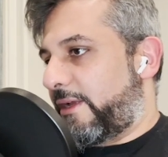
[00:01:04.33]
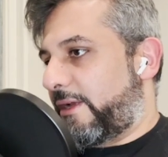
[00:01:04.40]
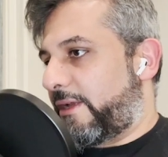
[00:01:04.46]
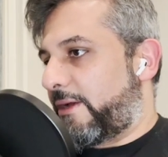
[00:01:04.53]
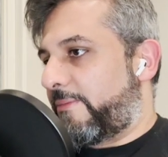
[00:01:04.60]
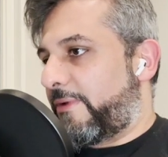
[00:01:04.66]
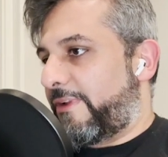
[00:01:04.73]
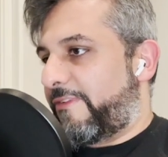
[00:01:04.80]
a
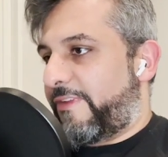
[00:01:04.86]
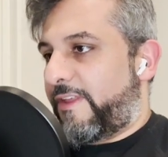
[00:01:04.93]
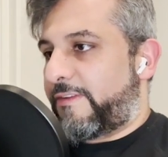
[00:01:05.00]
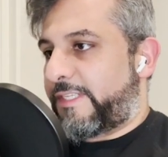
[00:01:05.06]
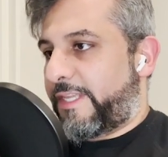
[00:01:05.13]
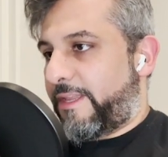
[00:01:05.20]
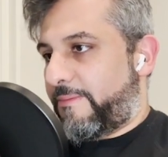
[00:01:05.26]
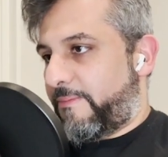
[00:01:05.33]
couple of if
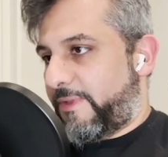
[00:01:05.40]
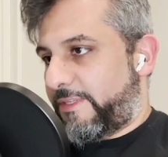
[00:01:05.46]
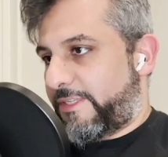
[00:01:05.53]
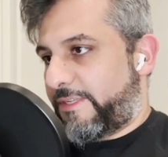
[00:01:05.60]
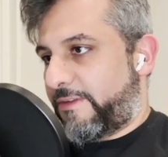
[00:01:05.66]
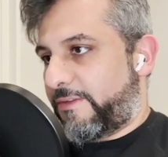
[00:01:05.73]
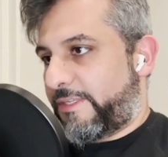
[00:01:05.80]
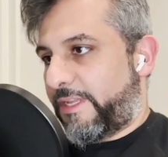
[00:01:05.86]

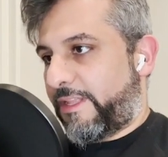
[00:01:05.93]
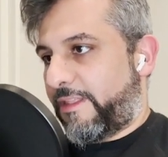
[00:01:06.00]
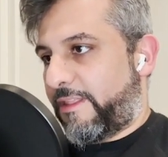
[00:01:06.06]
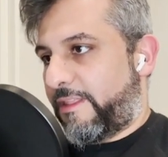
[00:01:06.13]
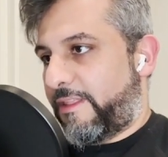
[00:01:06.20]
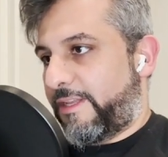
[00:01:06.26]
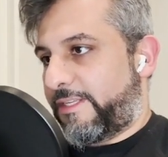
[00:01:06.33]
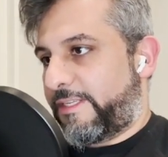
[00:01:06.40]
statements using
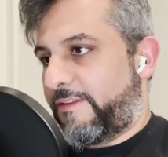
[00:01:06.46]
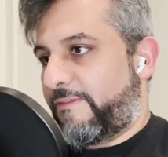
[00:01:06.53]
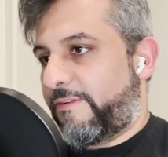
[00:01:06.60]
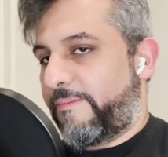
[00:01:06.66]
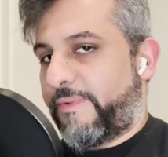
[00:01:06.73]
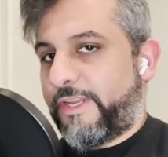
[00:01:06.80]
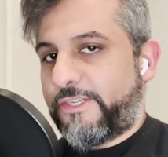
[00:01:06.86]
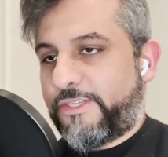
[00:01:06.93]
this
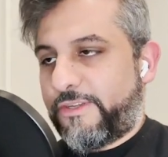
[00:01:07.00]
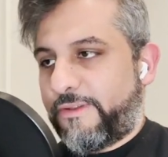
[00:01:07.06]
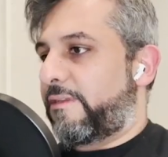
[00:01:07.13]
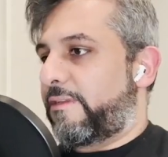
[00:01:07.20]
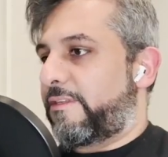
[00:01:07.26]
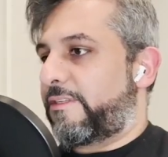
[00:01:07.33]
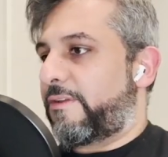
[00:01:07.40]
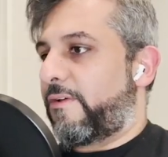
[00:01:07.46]
information.
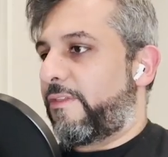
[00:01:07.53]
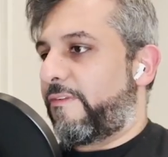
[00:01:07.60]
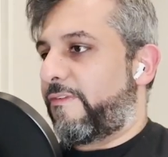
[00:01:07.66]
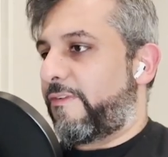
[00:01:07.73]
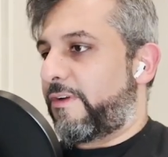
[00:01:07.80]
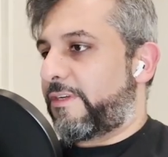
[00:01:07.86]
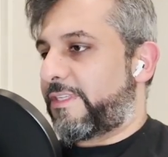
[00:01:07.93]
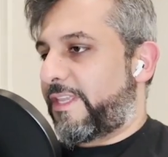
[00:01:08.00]
So the
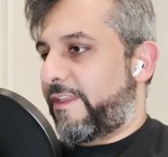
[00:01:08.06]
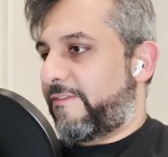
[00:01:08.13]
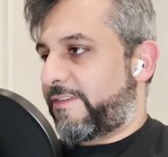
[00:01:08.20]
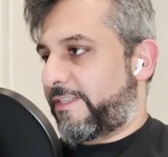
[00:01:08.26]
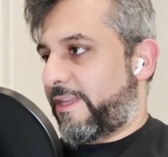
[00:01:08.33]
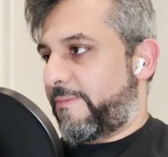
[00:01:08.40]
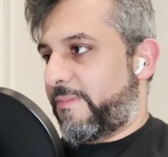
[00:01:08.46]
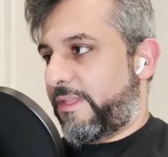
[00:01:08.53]
first if
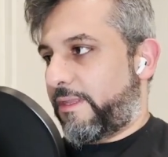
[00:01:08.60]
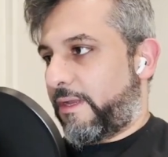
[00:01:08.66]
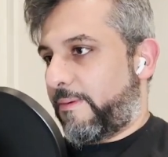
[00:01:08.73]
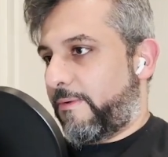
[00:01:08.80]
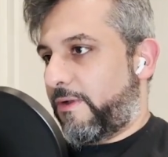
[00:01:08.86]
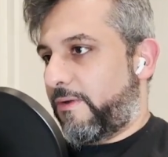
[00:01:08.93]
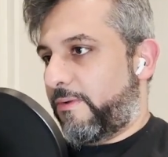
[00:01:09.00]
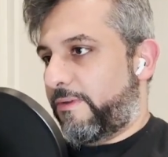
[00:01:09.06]
statement
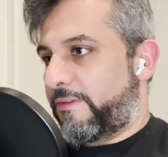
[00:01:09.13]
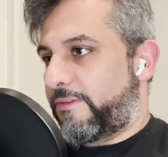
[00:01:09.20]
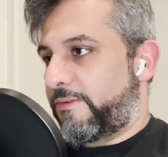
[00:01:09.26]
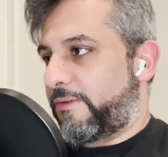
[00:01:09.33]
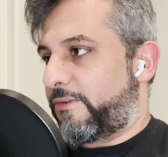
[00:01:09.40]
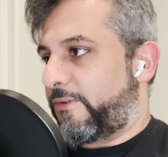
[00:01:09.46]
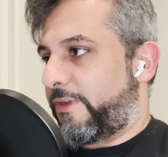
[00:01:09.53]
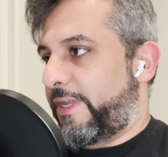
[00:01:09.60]
I'm going to
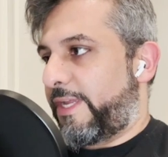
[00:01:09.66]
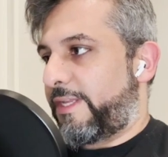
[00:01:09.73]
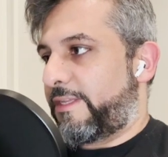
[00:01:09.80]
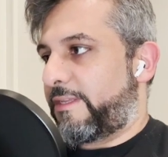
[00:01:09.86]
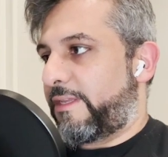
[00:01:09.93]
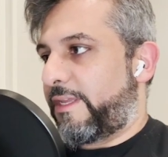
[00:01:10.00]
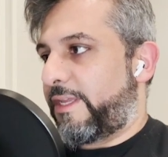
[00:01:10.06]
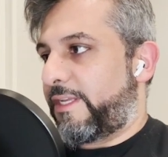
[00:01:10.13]

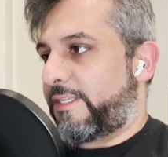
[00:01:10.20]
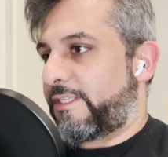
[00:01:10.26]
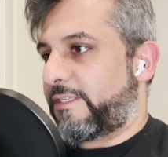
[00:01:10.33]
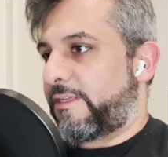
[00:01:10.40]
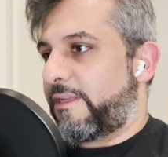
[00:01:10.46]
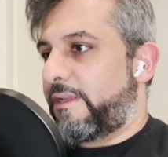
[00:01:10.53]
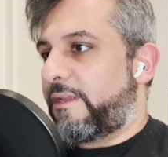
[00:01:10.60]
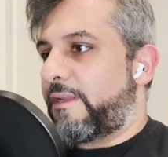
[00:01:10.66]
create is
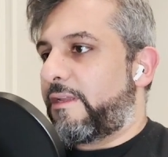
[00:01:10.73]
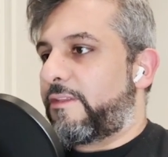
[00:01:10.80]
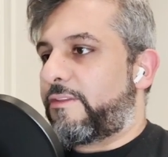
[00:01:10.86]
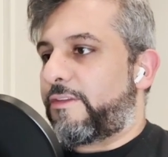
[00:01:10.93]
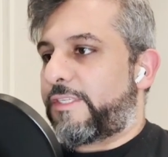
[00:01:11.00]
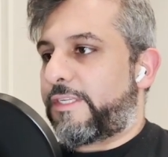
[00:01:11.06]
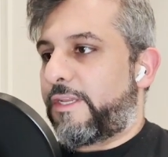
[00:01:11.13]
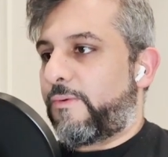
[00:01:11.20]

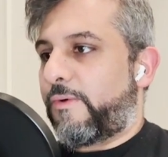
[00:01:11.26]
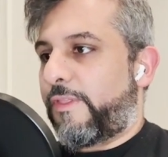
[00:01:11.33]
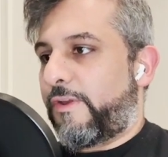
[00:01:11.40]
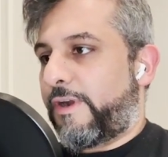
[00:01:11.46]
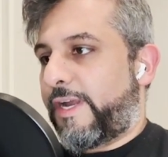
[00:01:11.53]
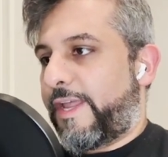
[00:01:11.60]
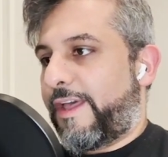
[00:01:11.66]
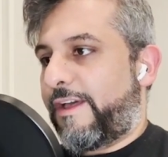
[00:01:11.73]
to see whether
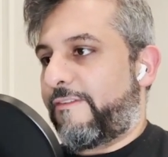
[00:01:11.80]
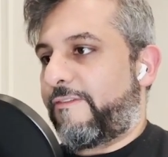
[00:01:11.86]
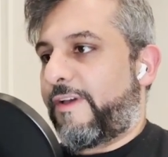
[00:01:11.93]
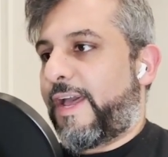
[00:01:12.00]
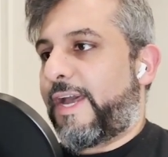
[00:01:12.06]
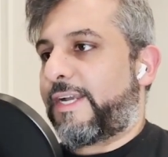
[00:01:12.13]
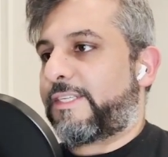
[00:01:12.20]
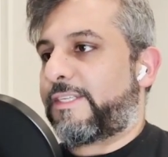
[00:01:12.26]
I have
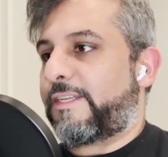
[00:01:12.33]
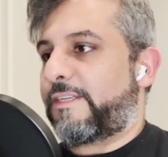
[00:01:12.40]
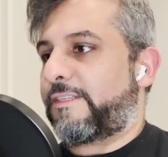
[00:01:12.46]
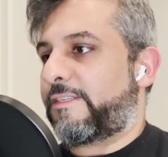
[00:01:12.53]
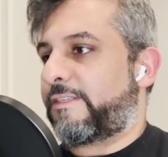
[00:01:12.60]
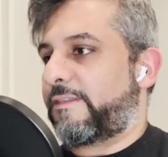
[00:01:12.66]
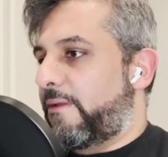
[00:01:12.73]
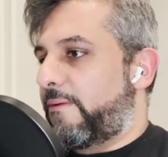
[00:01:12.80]

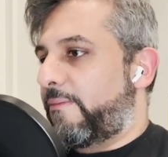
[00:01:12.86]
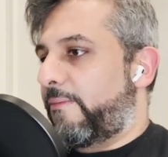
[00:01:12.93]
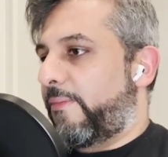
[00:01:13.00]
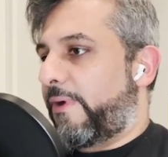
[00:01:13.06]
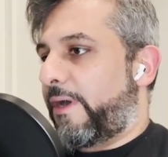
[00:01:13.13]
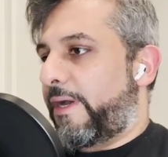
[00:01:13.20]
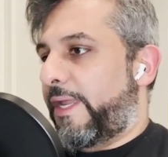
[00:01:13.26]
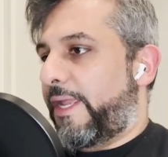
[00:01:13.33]
access
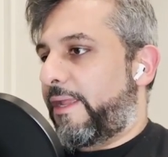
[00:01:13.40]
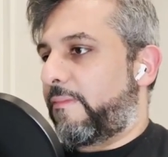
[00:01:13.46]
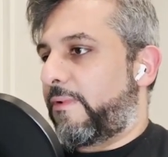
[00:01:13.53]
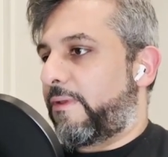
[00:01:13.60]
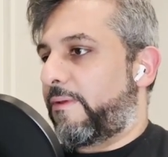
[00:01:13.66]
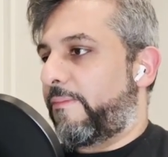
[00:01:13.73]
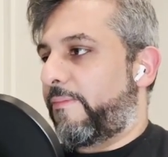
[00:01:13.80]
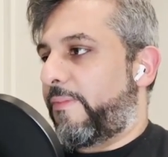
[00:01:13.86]
by
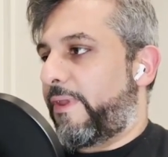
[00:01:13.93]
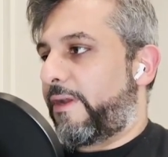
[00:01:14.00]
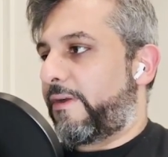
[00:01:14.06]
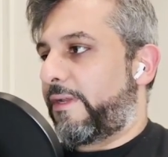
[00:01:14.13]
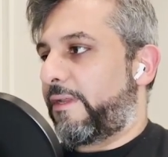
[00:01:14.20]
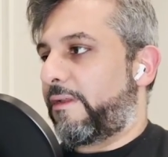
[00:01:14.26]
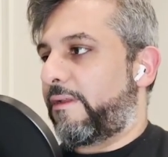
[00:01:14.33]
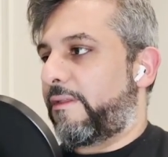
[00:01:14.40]

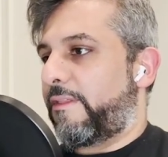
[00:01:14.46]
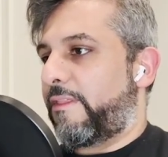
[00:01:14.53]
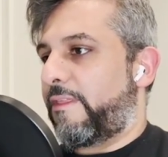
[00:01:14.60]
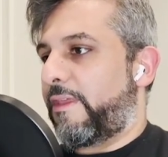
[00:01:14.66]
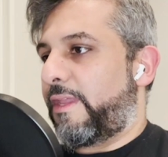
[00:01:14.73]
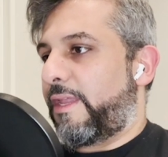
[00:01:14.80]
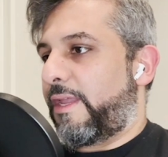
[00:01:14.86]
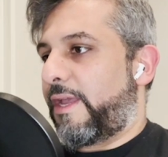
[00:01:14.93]
comparing
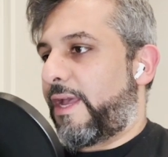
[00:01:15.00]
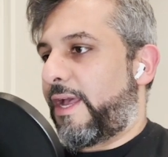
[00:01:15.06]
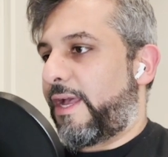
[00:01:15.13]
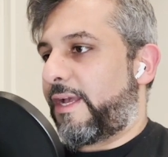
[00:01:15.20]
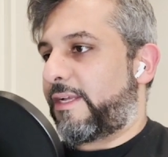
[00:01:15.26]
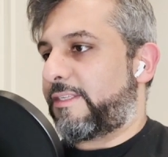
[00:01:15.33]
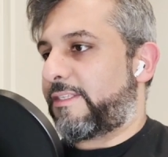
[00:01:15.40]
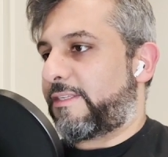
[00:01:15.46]
the
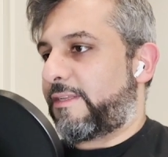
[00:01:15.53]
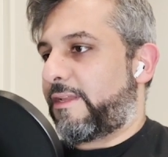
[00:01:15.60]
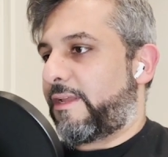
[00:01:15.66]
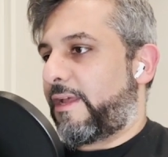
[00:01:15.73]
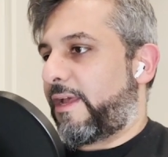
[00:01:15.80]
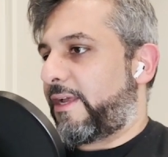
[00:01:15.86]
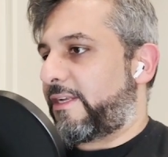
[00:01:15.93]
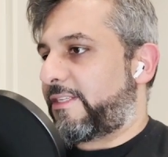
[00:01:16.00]
has
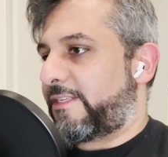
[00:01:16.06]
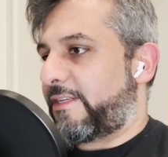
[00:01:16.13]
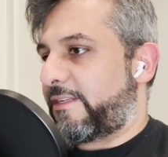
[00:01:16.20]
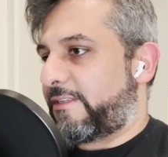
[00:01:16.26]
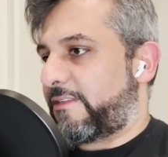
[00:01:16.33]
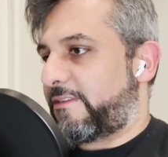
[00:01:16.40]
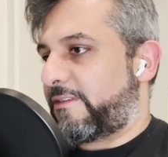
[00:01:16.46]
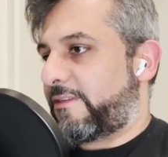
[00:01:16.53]

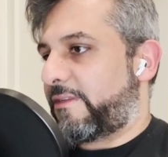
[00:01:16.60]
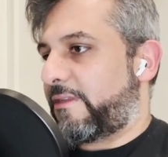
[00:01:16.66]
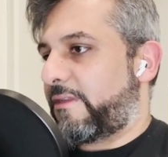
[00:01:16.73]
access